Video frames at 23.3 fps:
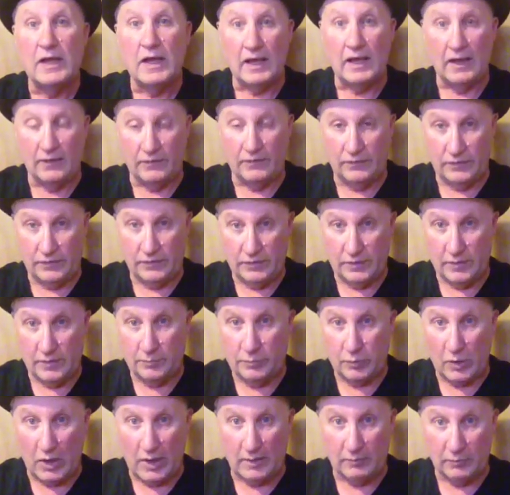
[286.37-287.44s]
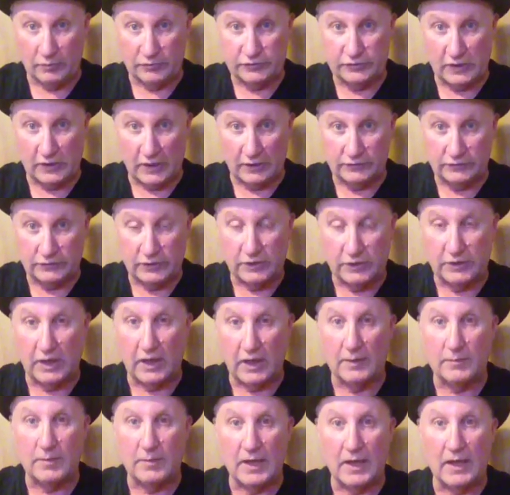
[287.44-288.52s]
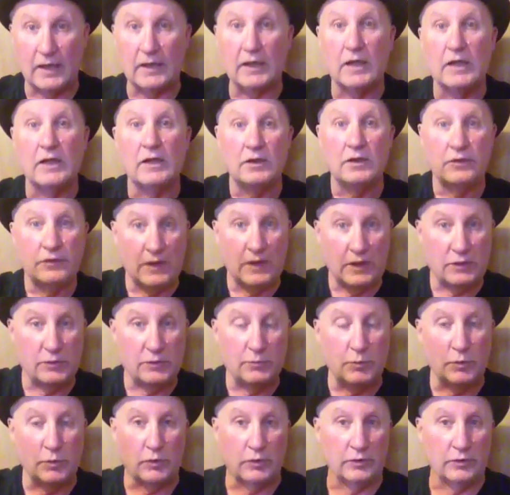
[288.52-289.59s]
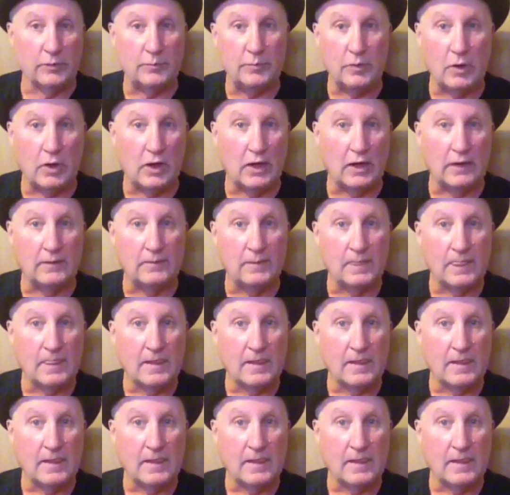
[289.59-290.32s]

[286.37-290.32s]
and the primer starts to die back. Then you put on the pot.